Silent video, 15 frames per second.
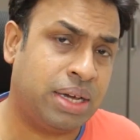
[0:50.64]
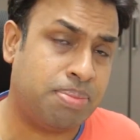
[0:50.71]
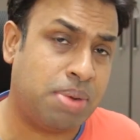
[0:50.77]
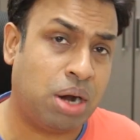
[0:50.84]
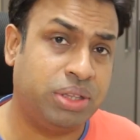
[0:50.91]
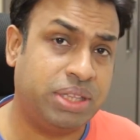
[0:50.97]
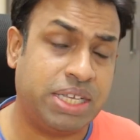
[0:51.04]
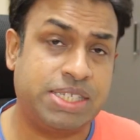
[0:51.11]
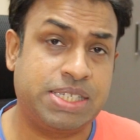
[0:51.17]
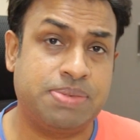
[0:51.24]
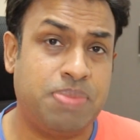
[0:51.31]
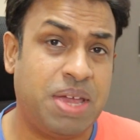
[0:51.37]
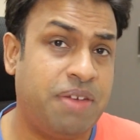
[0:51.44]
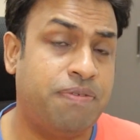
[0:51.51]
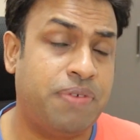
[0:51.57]
about this
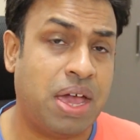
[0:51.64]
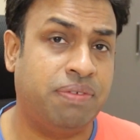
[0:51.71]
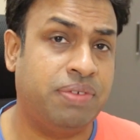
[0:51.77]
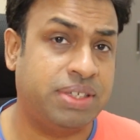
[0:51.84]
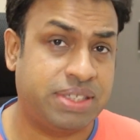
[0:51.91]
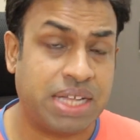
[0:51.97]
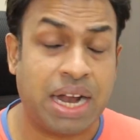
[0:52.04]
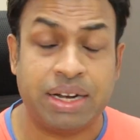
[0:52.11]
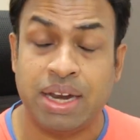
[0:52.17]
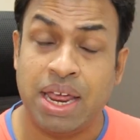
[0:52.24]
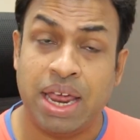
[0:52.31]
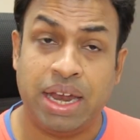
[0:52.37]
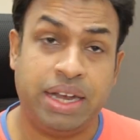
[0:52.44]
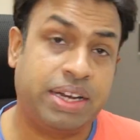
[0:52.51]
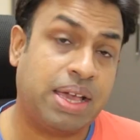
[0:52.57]
Mi 5 is that
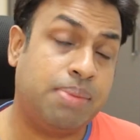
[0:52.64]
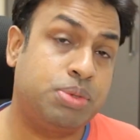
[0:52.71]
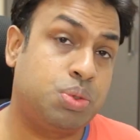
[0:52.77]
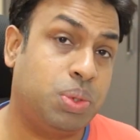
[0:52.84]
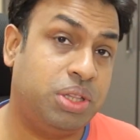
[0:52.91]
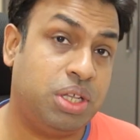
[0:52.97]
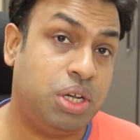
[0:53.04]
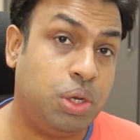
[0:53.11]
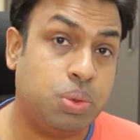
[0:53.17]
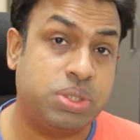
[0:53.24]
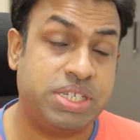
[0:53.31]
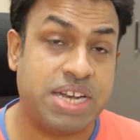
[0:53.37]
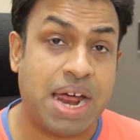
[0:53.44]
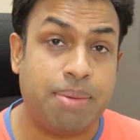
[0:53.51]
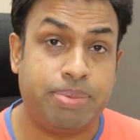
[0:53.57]
it comes with the new
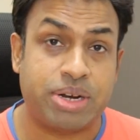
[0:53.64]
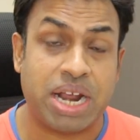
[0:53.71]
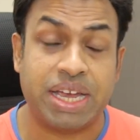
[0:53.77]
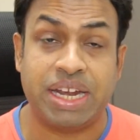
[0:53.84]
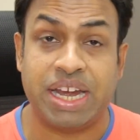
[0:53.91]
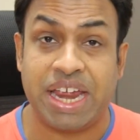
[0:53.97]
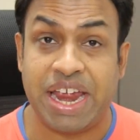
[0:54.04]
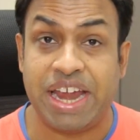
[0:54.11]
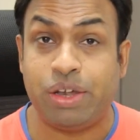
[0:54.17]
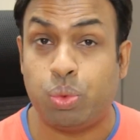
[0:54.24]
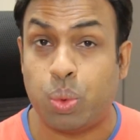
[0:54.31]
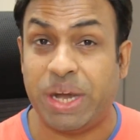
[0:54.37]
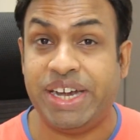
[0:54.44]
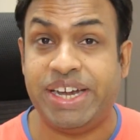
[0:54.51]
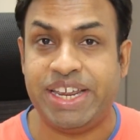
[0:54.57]
Snapdragon
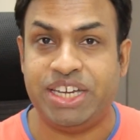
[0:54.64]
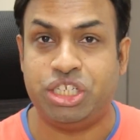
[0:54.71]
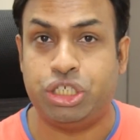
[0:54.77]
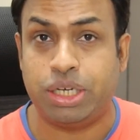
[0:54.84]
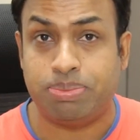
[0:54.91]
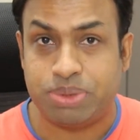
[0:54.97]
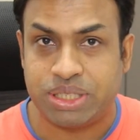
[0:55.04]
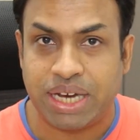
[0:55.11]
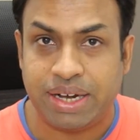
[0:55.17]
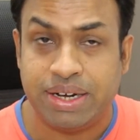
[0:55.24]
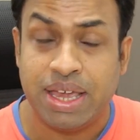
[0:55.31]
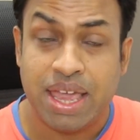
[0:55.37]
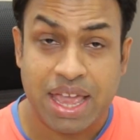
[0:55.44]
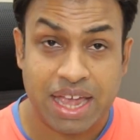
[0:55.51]
820 chipset.